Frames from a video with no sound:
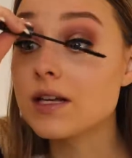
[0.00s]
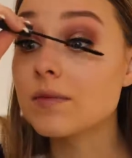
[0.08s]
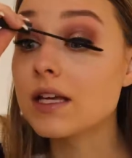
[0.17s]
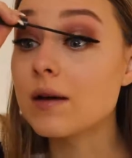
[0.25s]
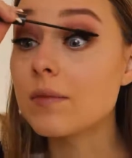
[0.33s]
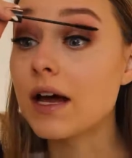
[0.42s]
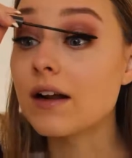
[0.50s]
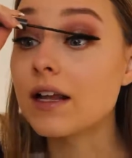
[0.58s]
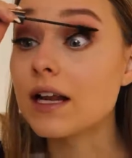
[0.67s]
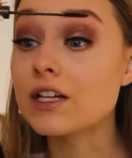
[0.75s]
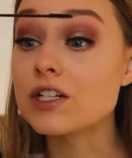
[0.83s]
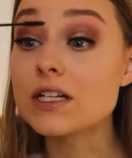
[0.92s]
Something about
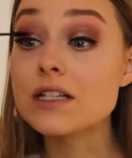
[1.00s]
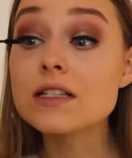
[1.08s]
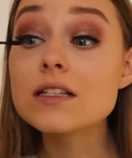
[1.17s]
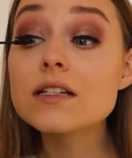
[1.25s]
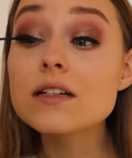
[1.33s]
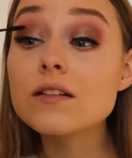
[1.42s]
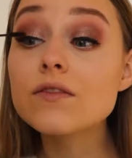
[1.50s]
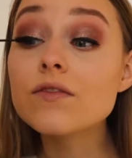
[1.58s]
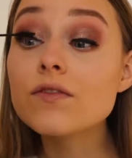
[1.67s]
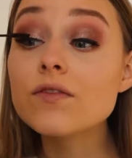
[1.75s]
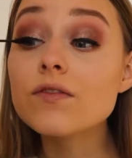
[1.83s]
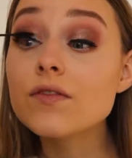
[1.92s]
it, I just
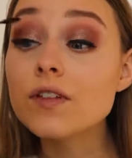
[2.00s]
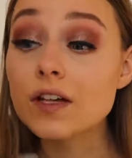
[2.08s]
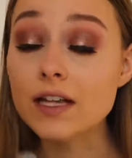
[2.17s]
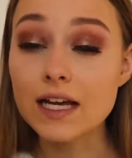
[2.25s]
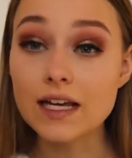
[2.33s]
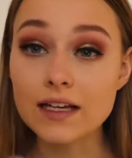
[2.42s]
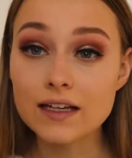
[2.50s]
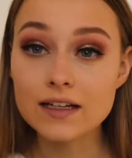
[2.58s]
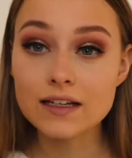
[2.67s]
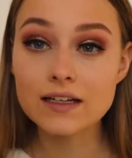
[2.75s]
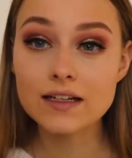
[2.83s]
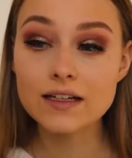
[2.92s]
feel like,
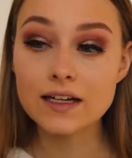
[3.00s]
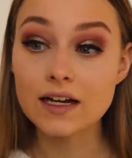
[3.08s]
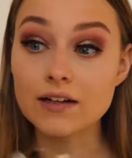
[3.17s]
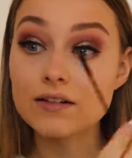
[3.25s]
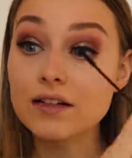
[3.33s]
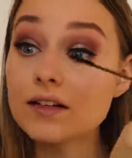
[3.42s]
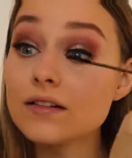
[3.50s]
I don't know.